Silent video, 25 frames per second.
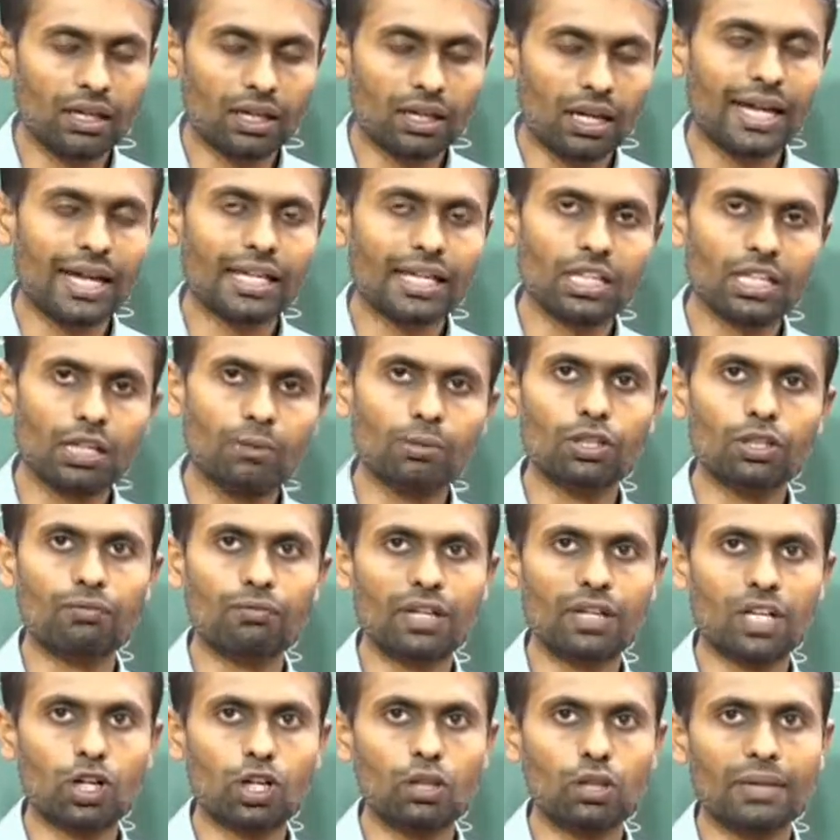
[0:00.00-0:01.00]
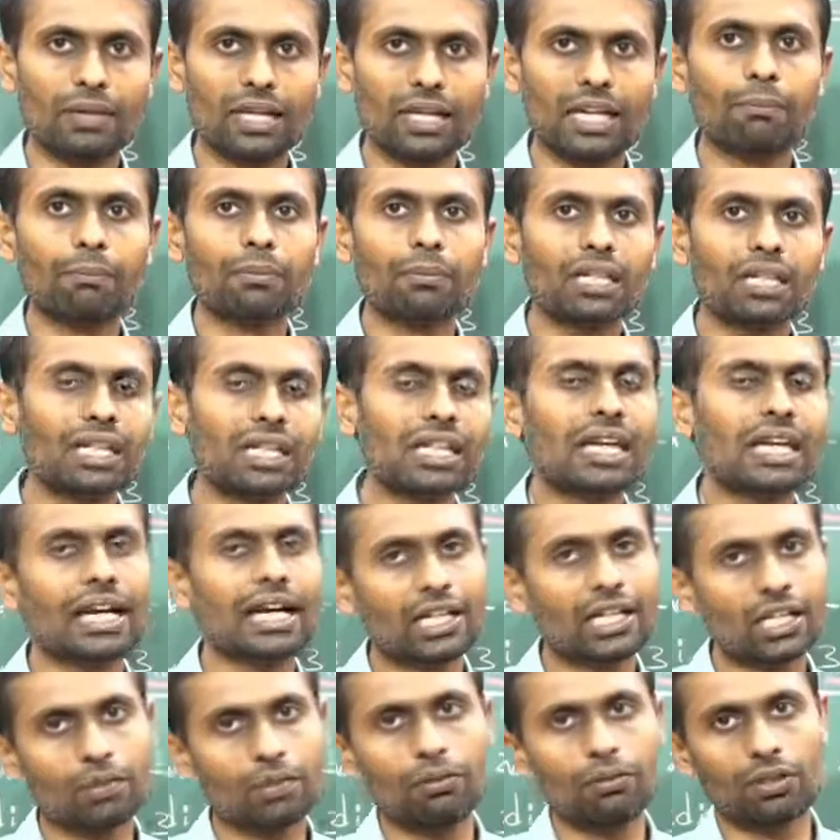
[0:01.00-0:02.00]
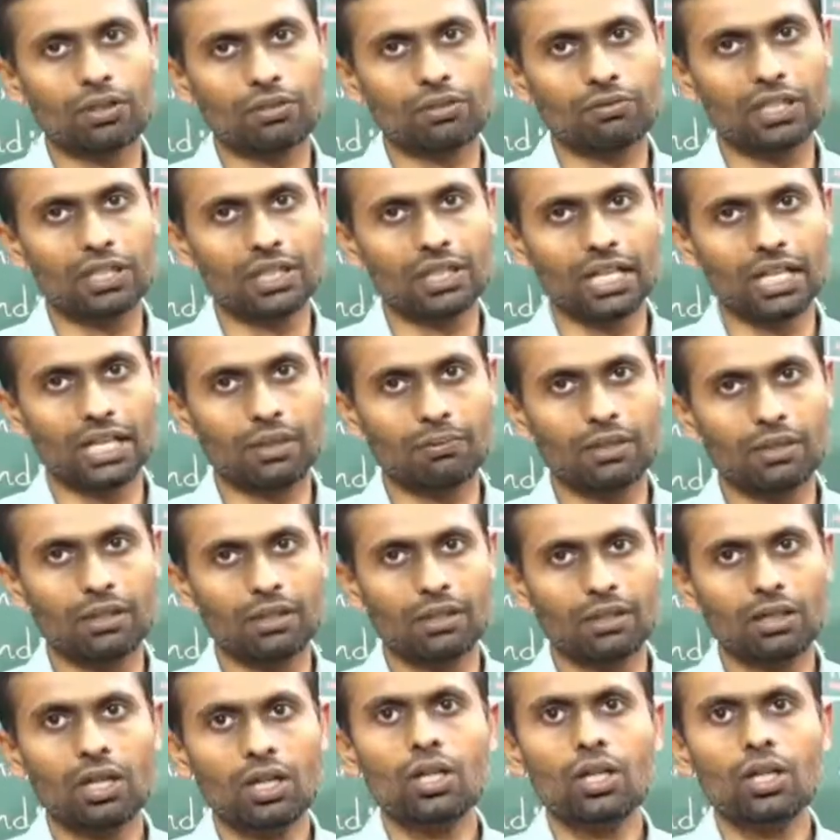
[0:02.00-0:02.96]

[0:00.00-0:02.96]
attribute we call by name key attribute of the table.